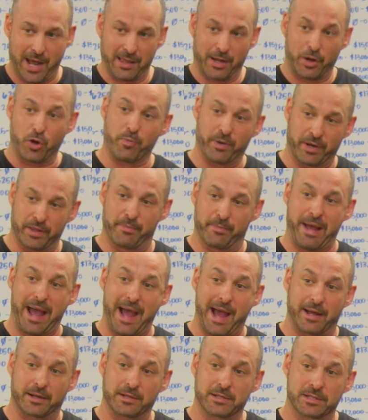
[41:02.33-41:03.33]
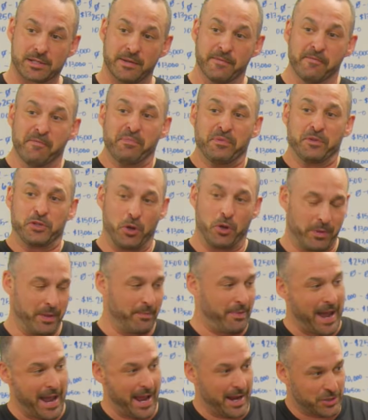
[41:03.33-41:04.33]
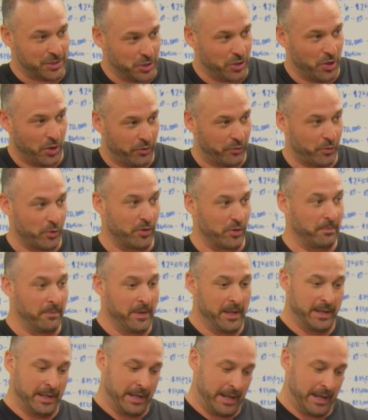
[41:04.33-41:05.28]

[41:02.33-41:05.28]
I like opening the packs. You open the packs, you go through them,